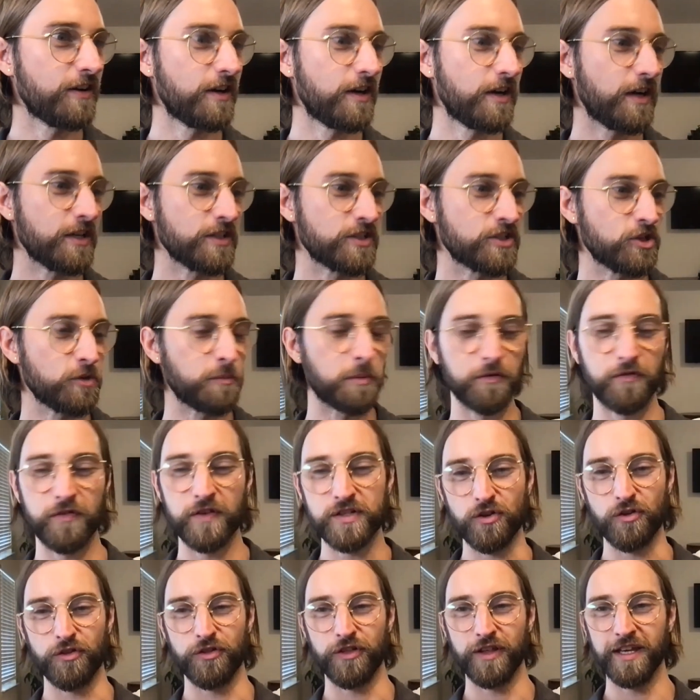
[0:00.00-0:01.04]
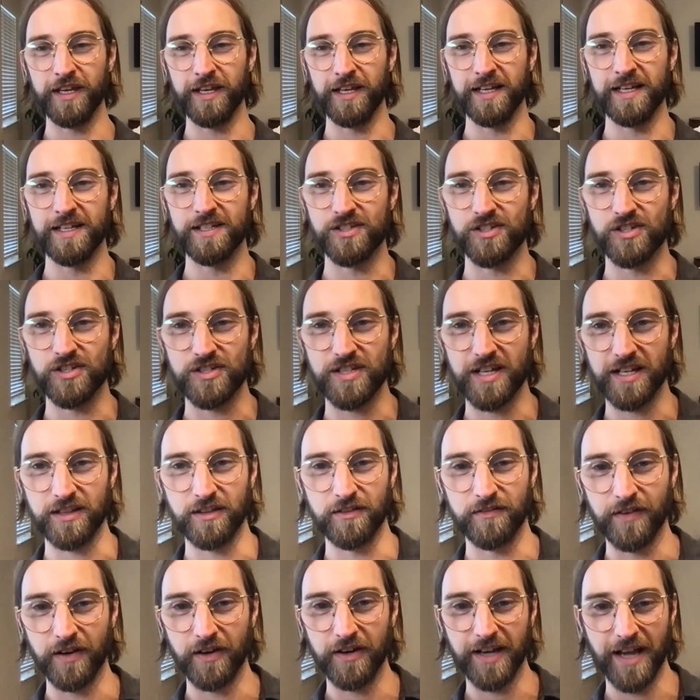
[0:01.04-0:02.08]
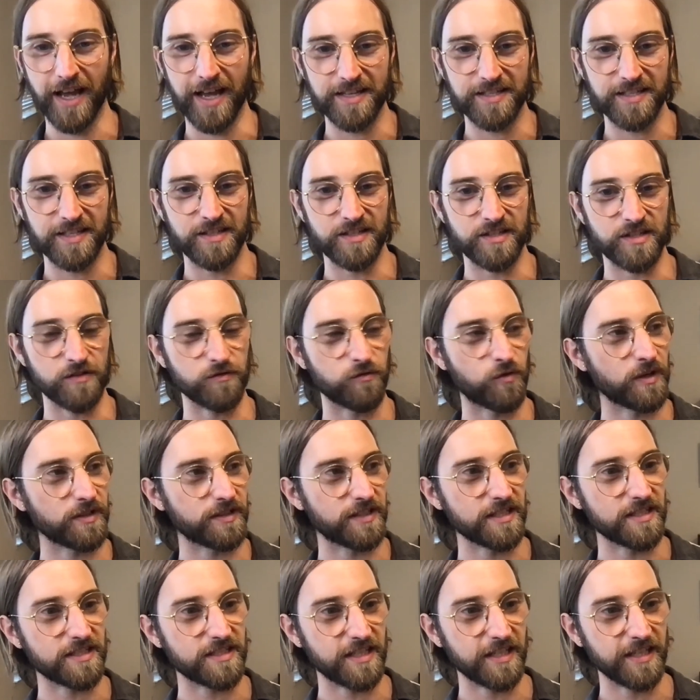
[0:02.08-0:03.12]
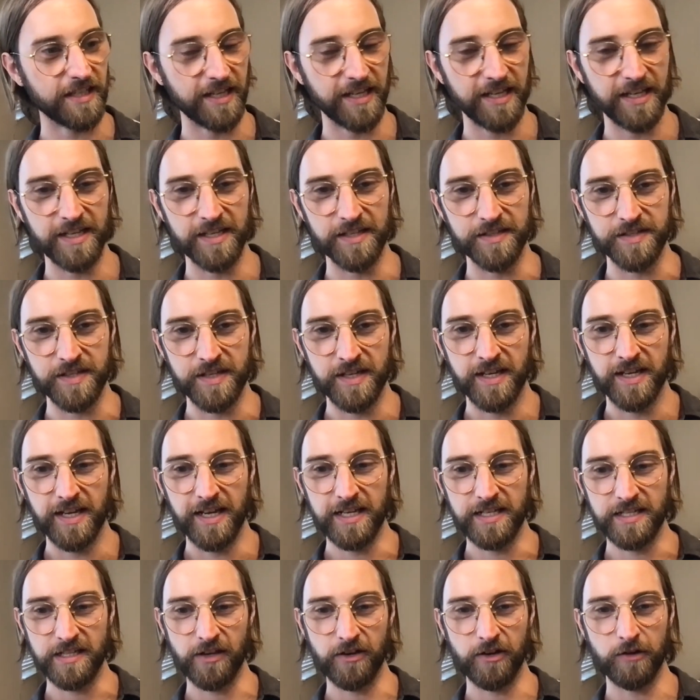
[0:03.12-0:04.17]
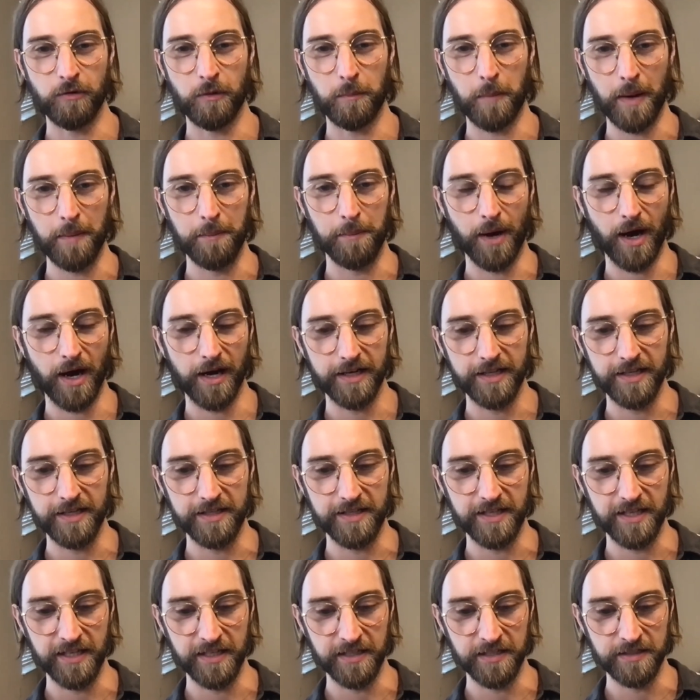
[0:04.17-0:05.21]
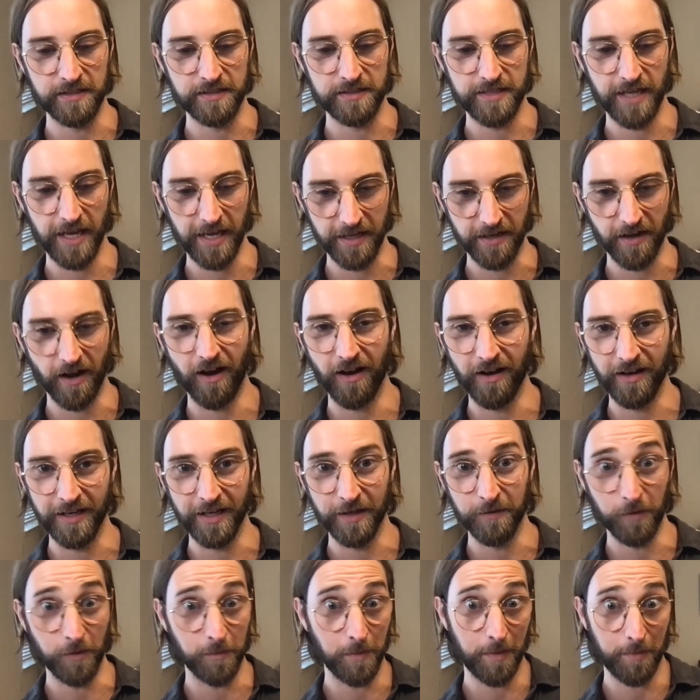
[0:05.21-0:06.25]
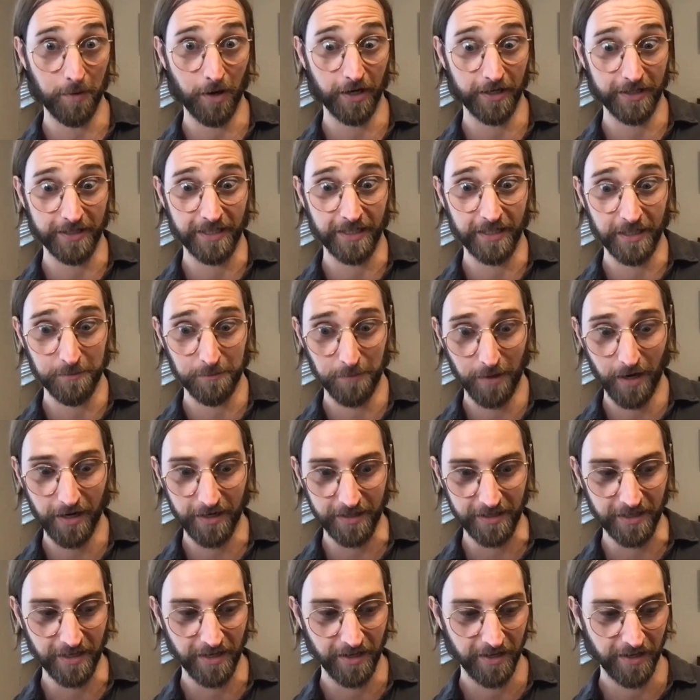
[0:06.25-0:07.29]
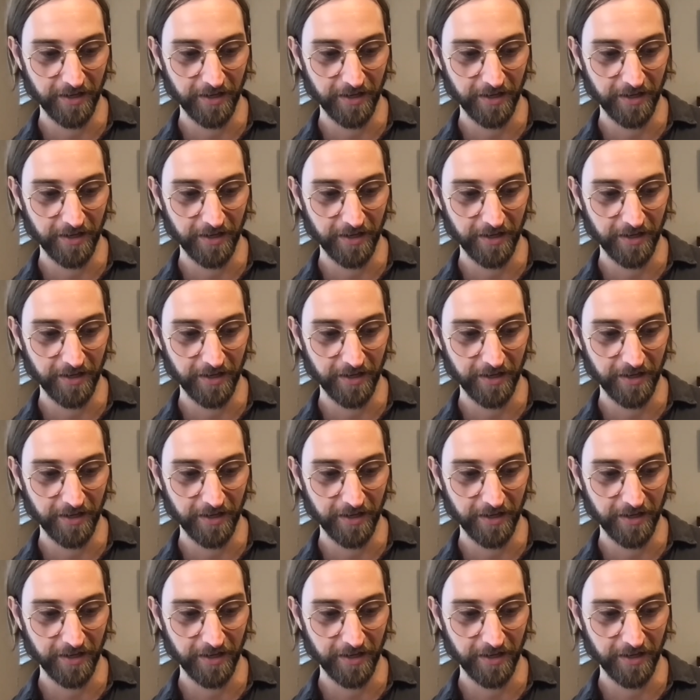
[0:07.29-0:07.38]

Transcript: a superficial thing. It's just like the very essence of what this thing is literally what my body can take on and what my body can embody.